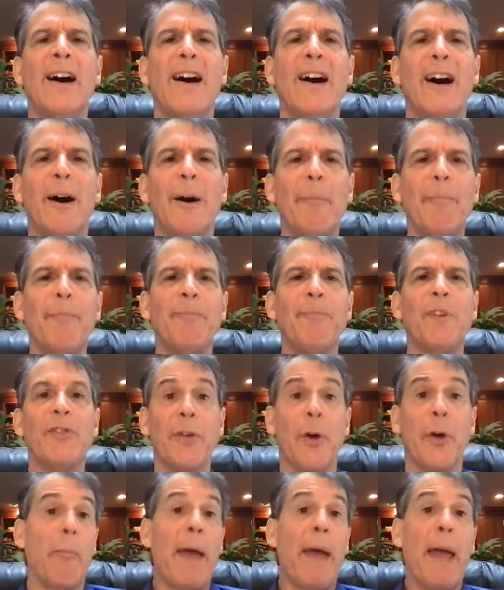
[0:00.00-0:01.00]

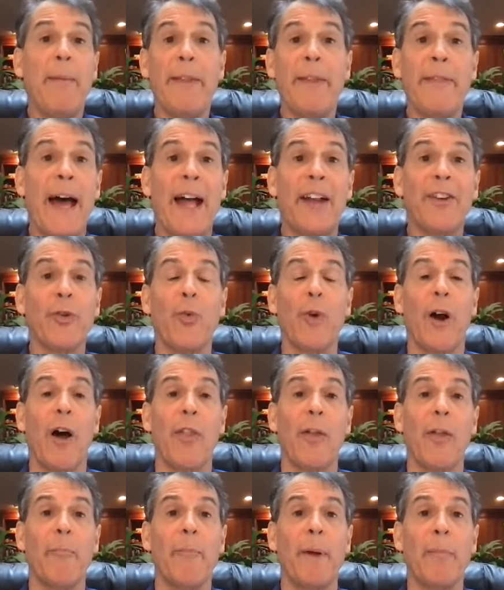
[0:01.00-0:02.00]
So maybe that's where
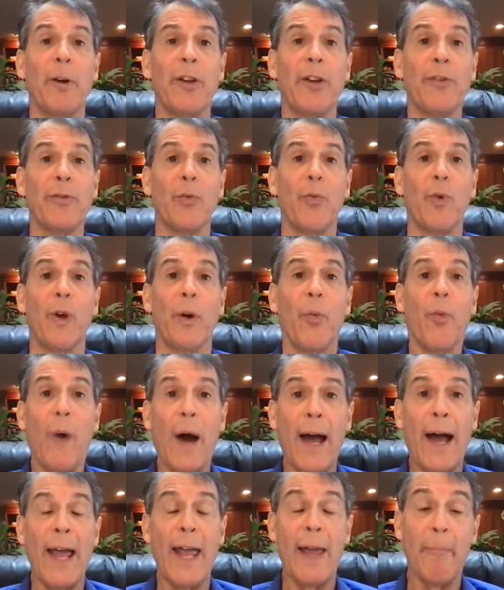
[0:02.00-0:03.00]
all the memories went
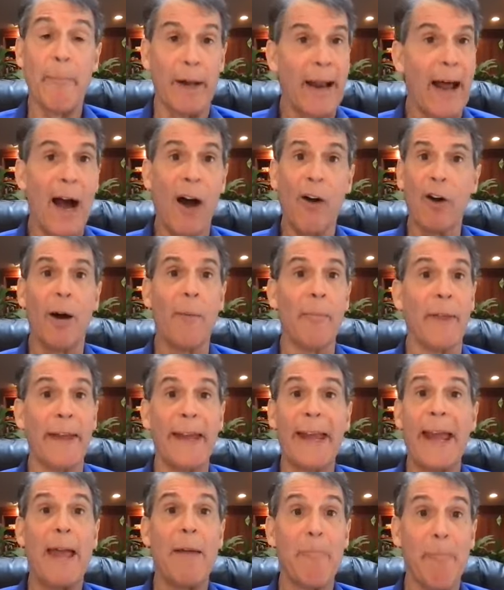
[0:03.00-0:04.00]
away, but how come they
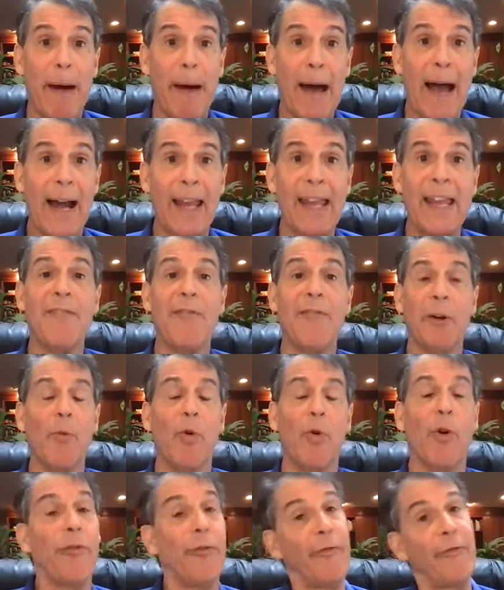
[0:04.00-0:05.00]
came back even
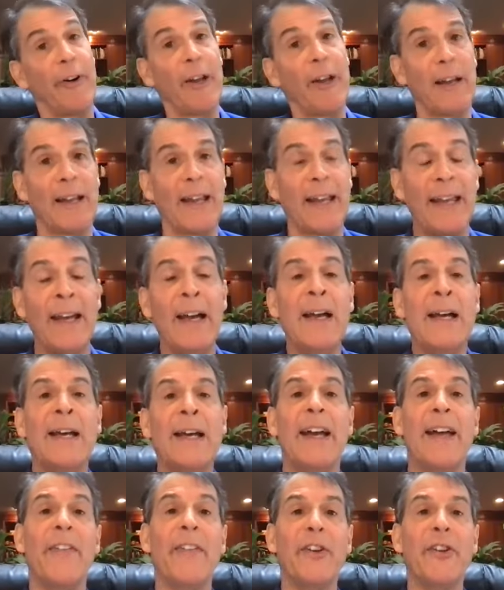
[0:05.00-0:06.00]
more fully
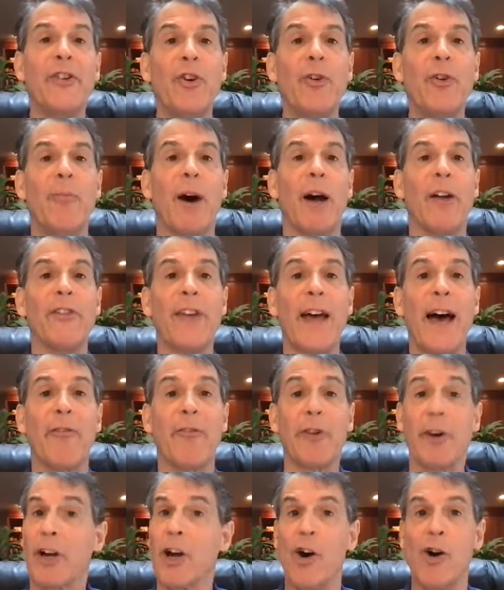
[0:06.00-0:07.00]
in the 2 months
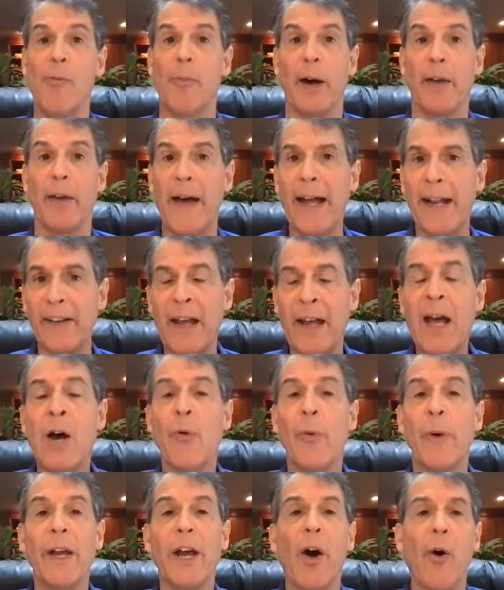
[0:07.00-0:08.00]
after coma? That
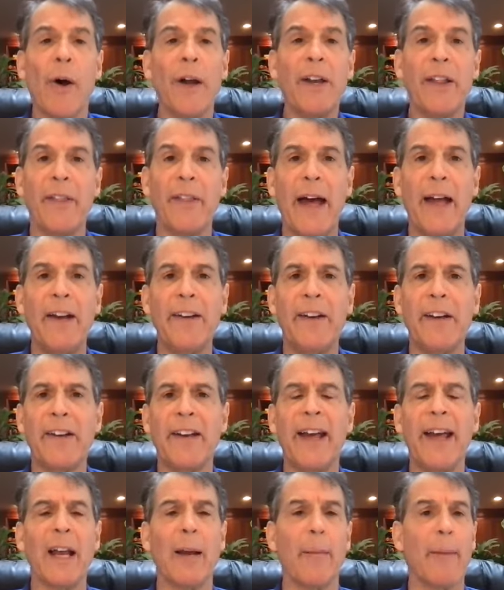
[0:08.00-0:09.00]
we go into that
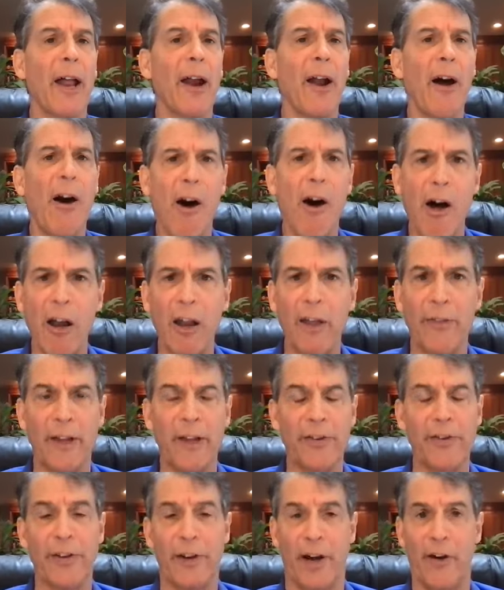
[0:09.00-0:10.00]
detail about all of
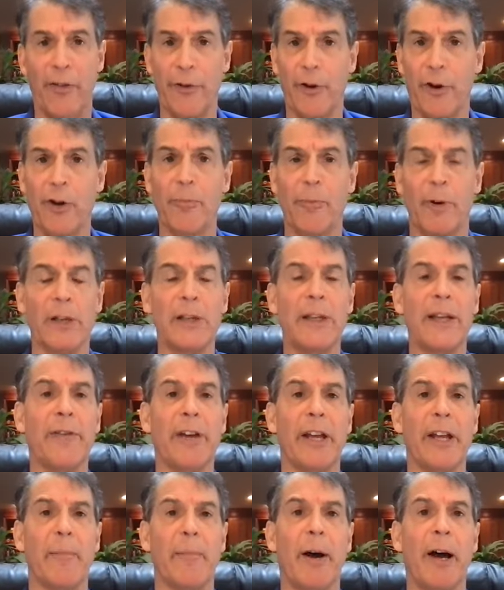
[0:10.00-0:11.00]
this in our third book,
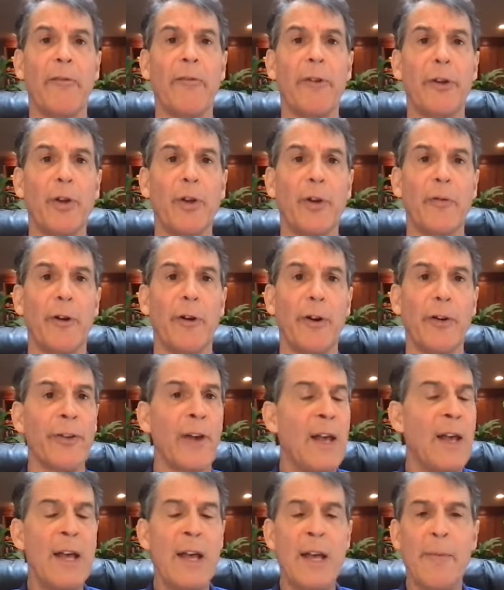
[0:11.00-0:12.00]
Living in a Mindful Universe,
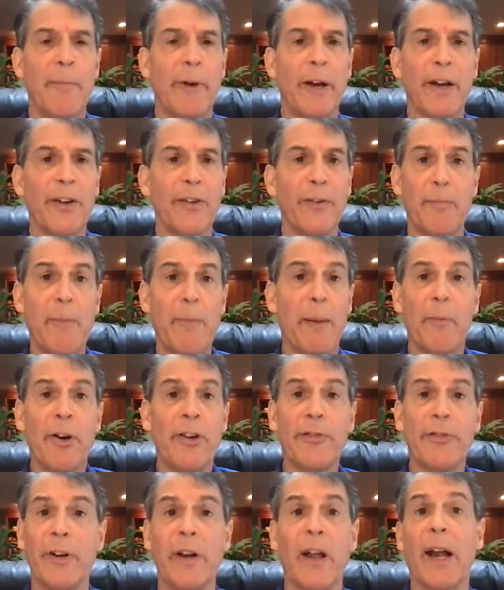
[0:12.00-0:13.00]
because
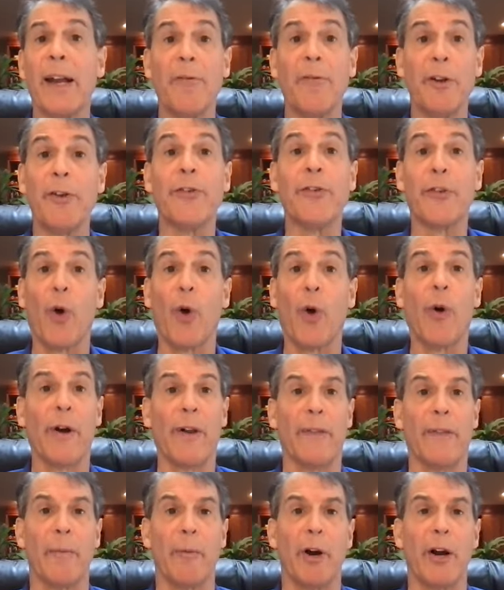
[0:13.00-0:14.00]
memories are not even stored
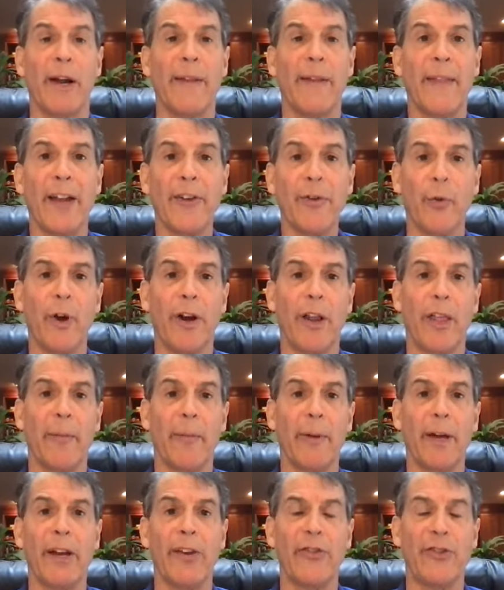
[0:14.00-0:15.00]
in the brain. That's one of the
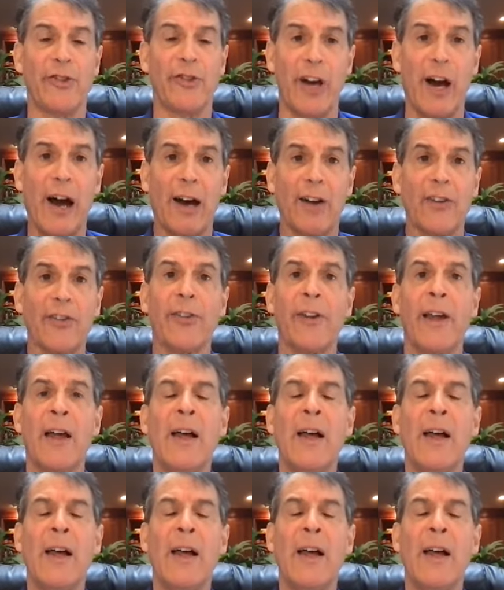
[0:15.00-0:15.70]
biggest shocks